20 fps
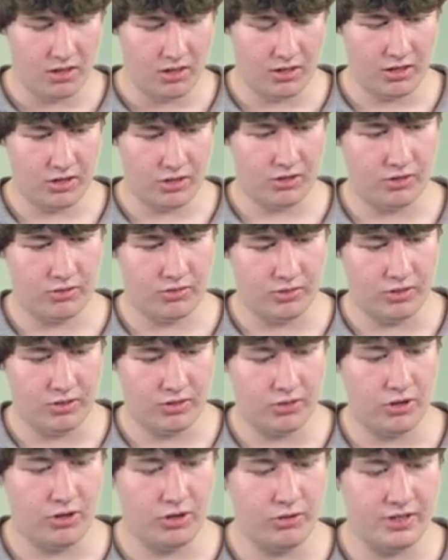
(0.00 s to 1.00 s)
uh,
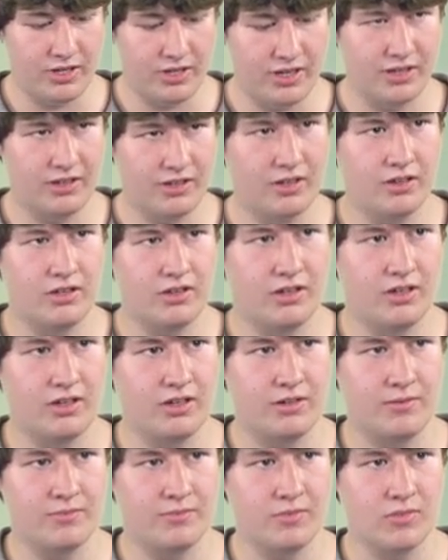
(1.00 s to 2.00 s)
coding
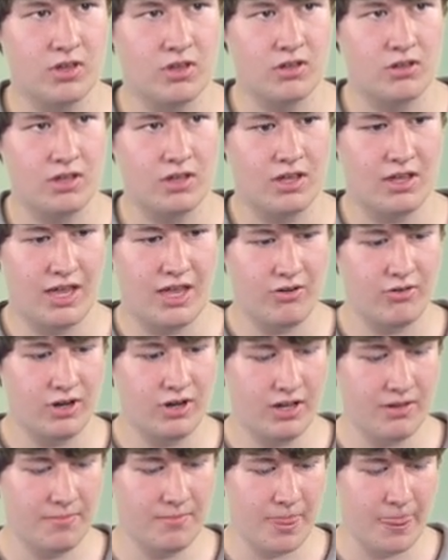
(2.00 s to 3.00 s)
um,
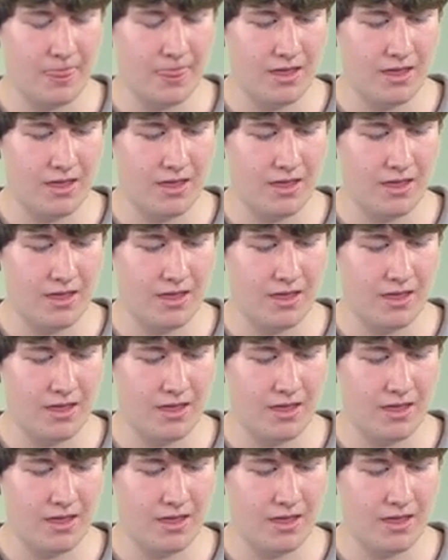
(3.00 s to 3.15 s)
area,